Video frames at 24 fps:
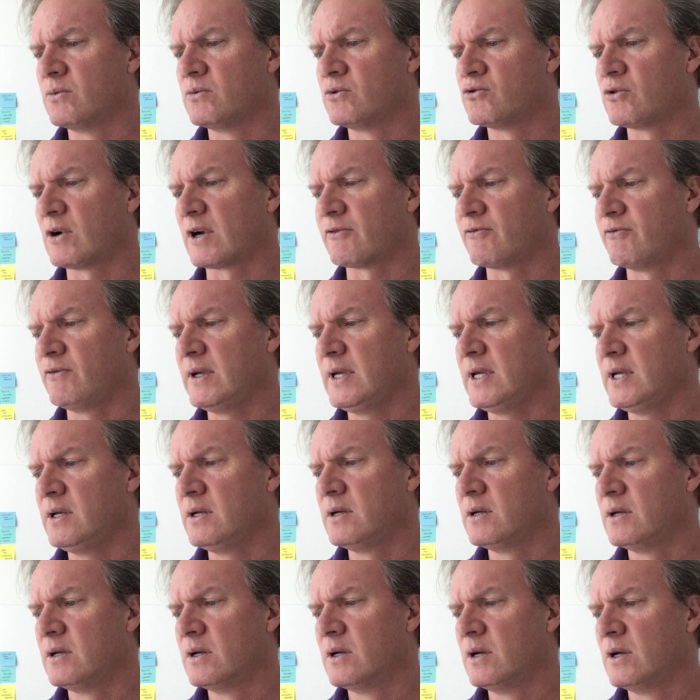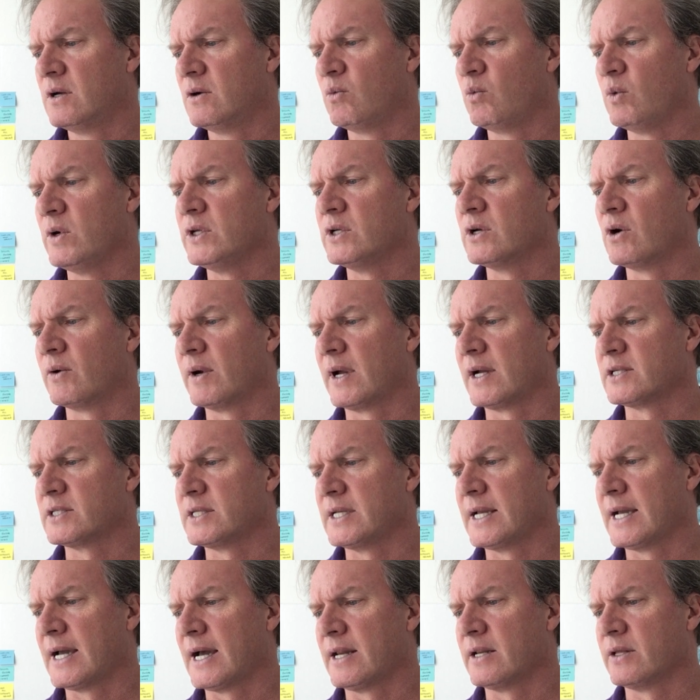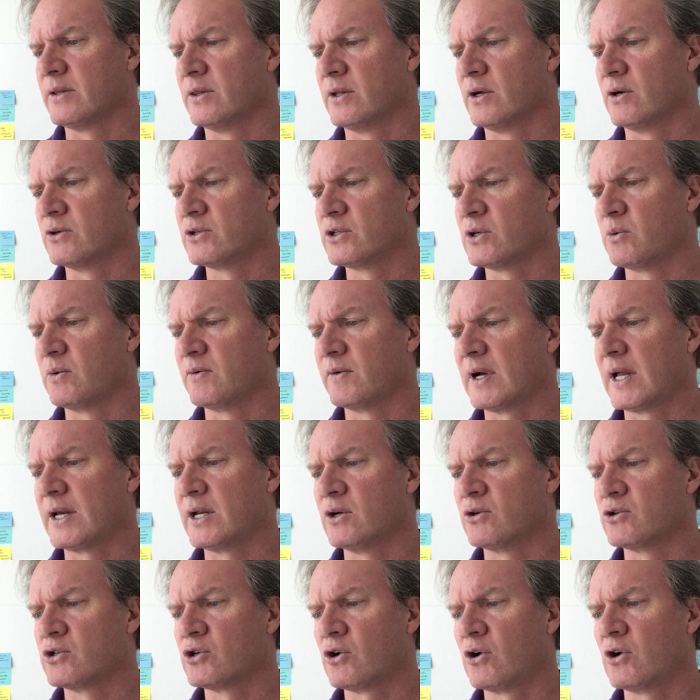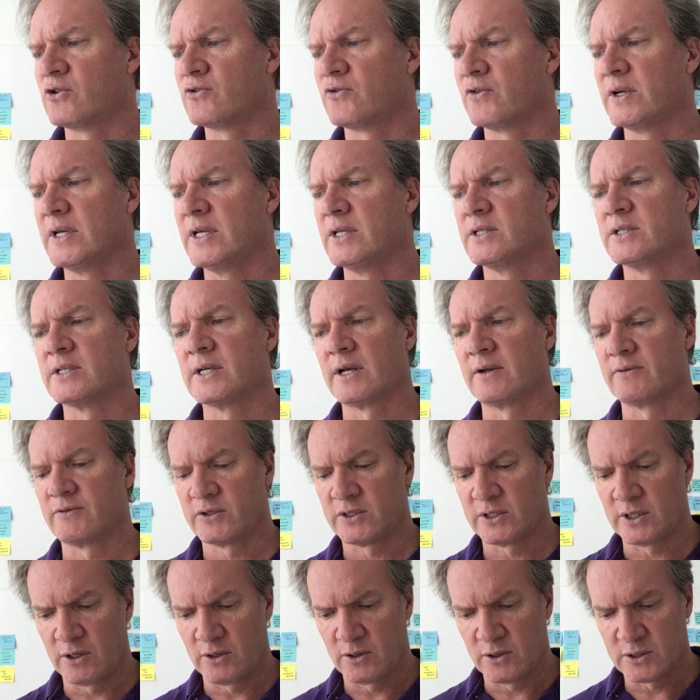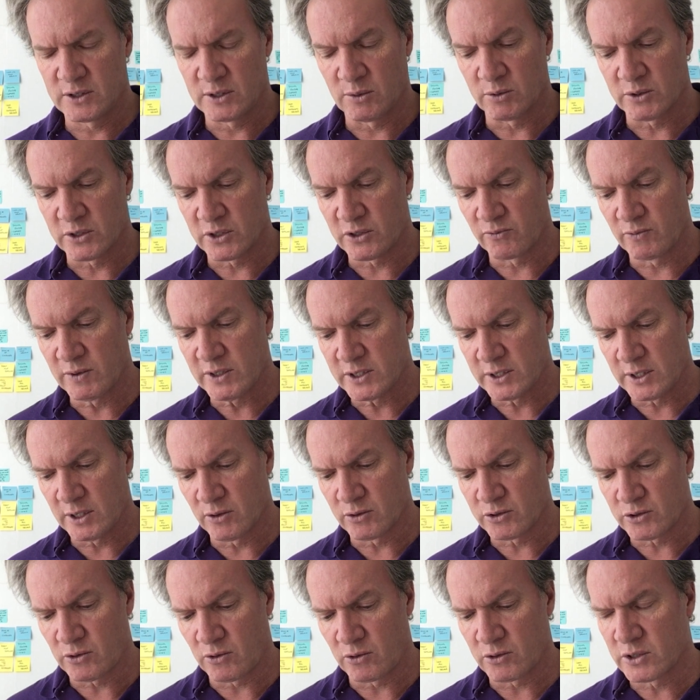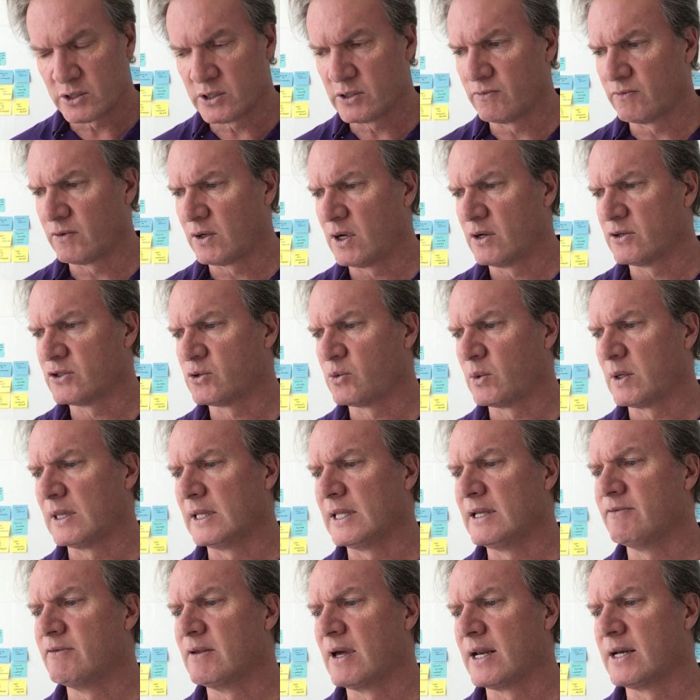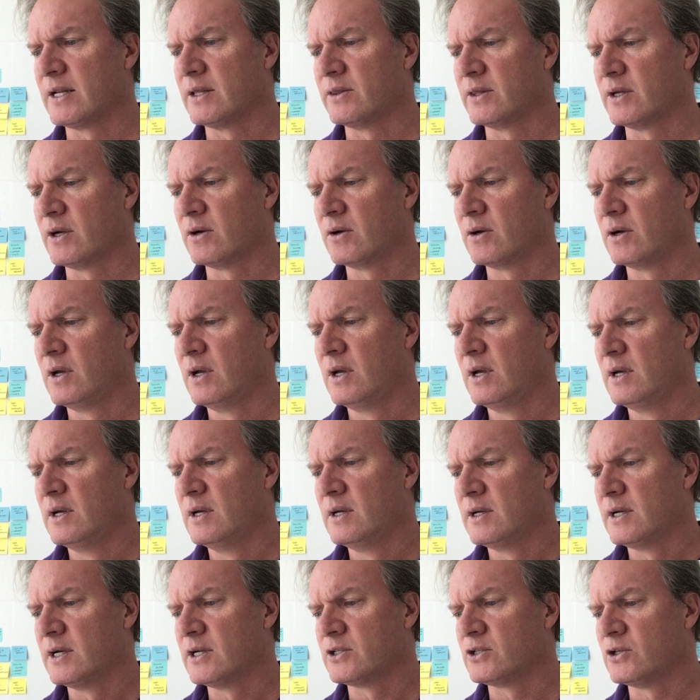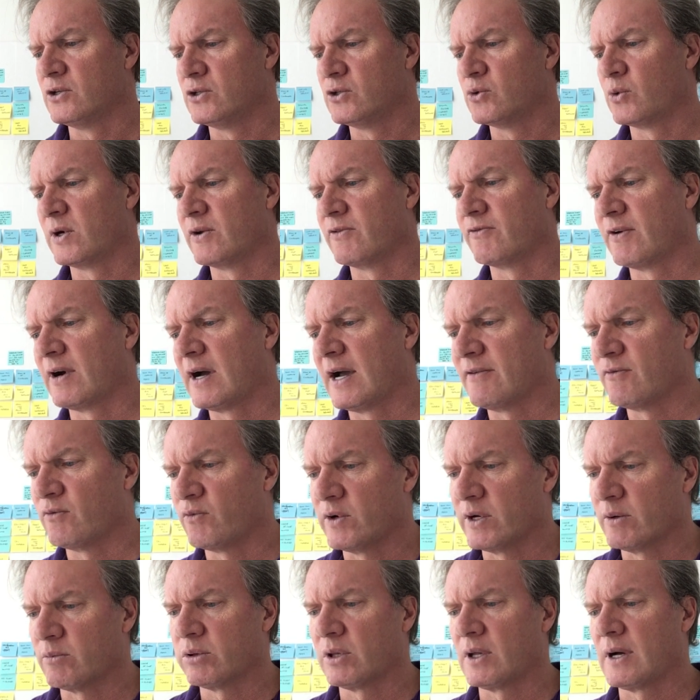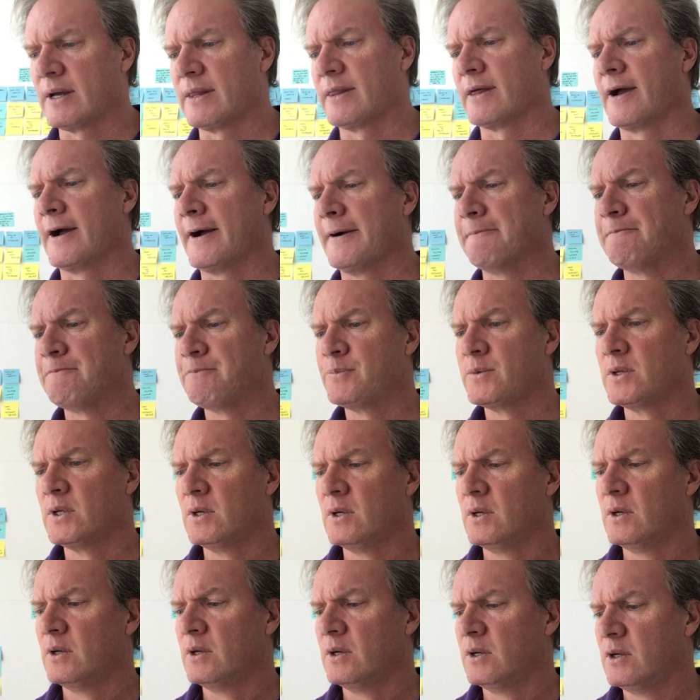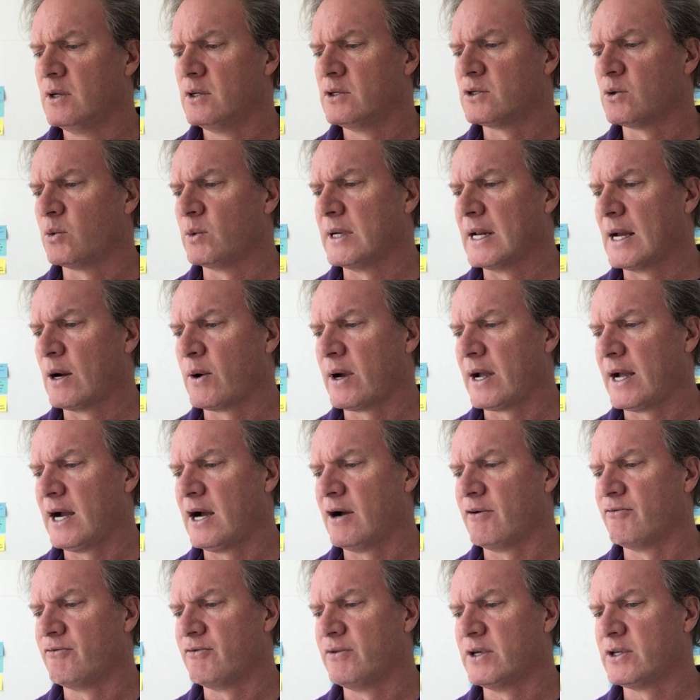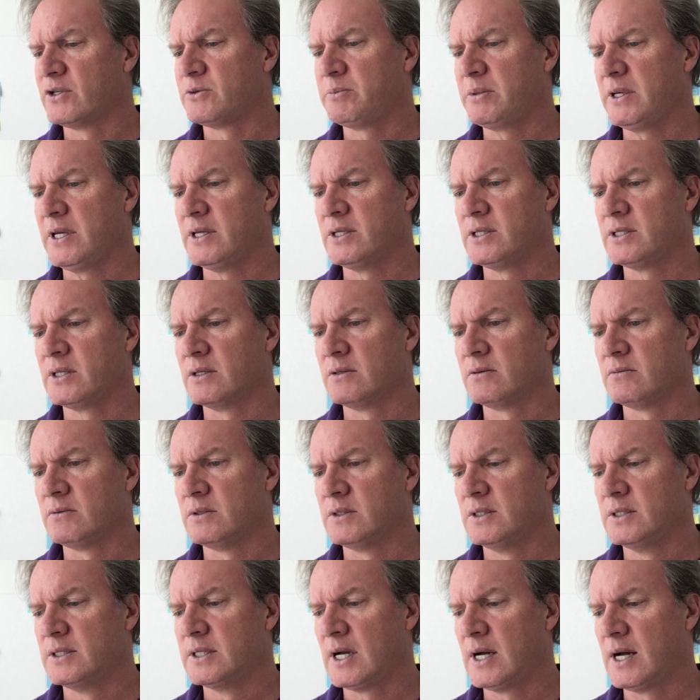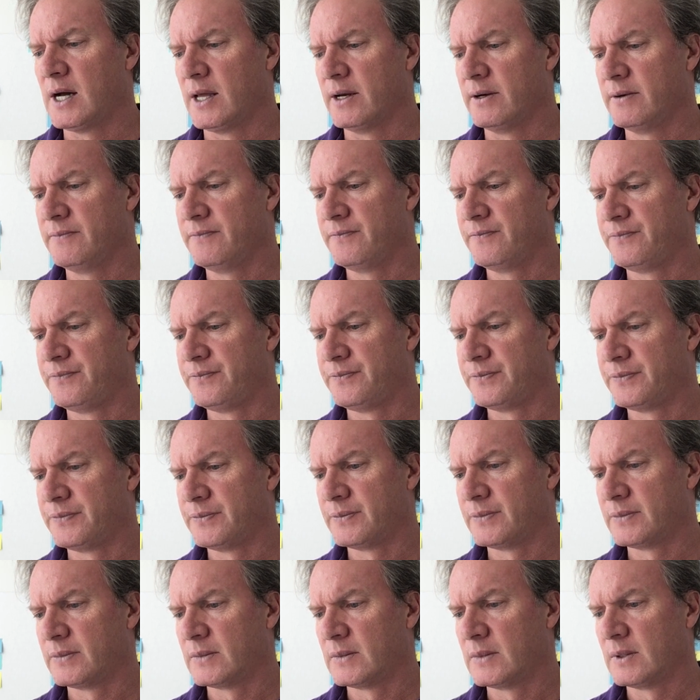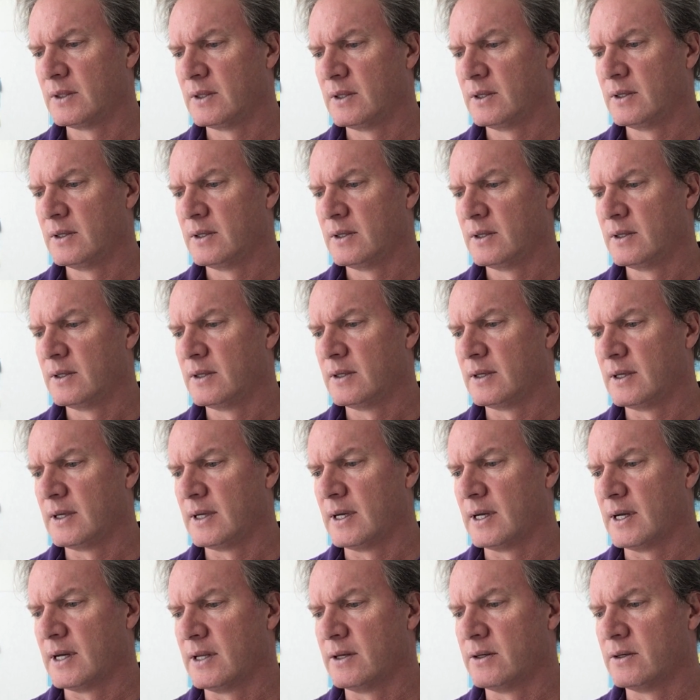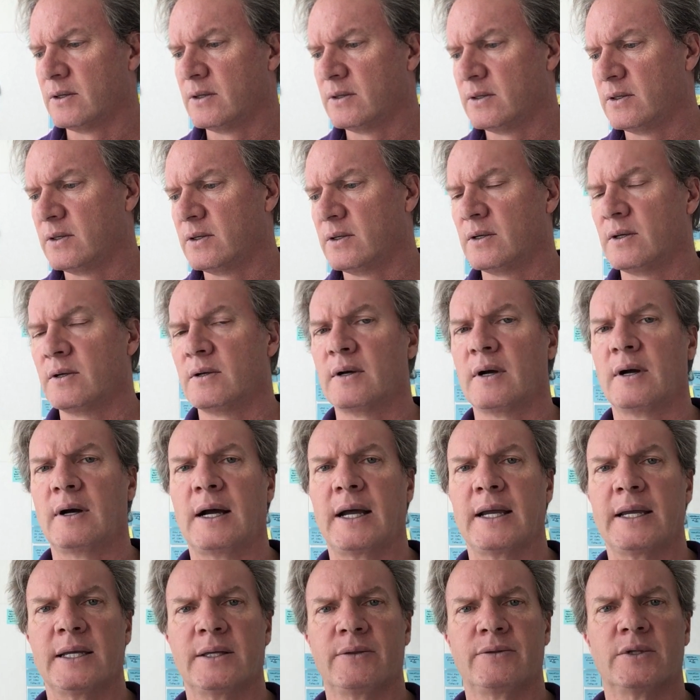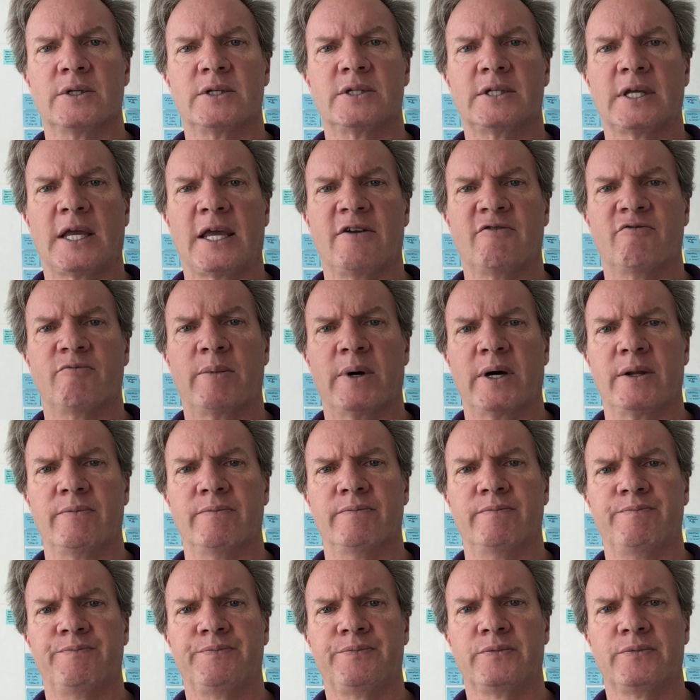truck fee, we don't actually add in there. So we've got here charge for each set of stairs. There was 3 stair charges involved, so we leave that in there. That's $225, and we apply that. So we now have this piece done, and I hit the save button,